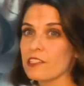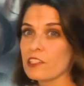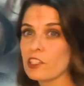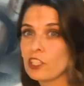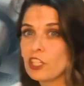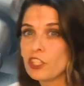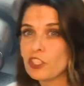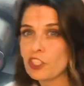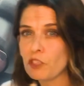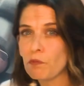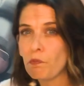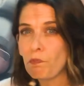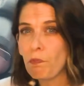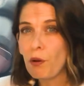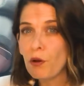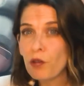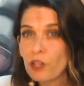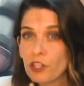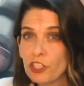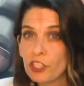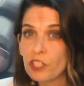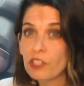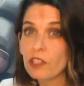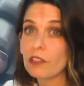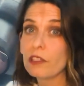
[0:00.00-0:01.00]
gonna just
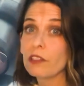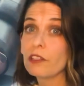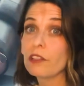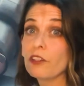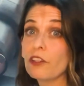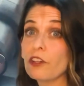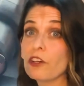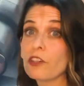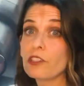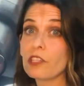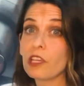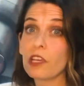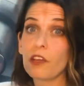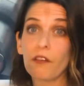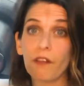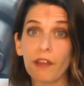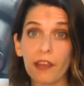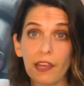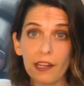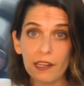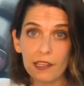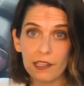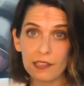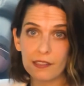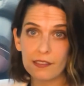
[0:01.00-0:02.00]
push into little nooks and
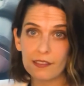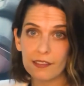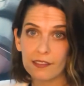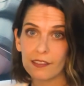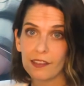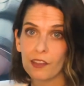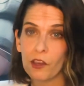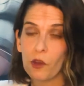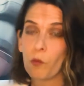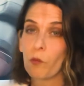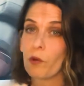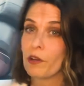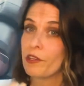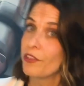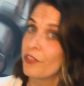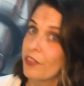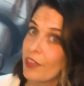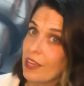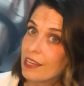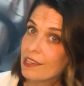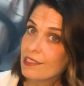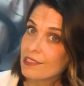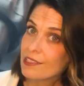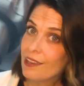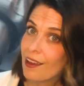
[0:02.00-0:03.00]
crannies where you
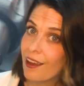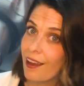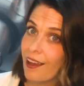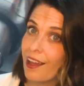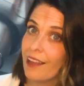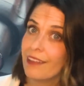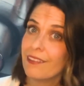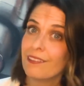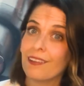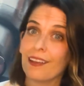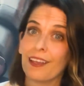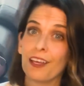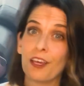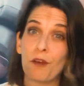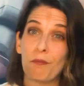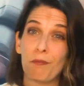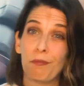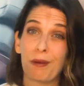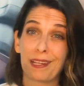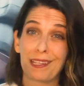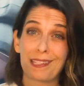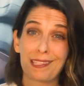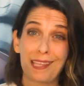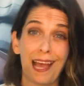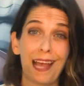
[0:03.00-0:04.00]
think it's gone,
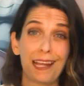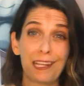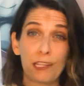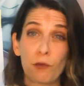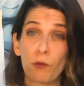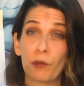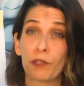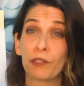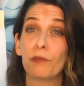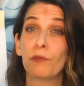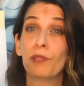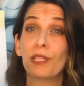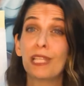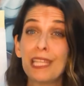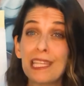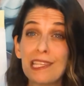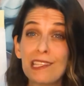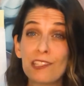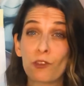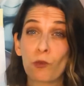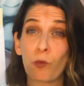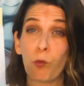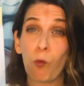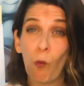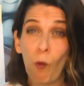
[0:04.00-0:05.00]
but it's hiding where you
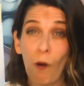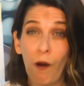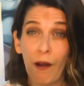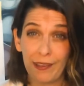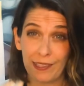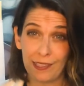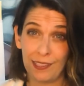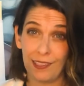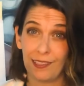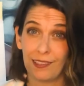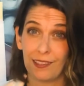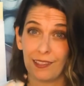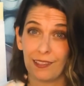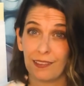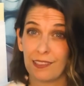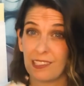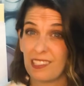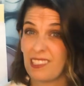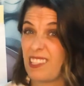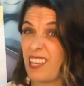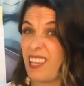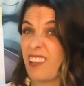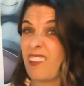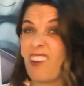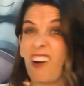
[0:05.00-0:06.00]
least want it. Let's
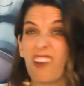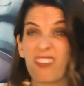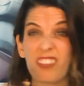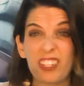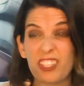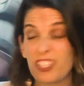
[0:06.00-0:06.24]
say along the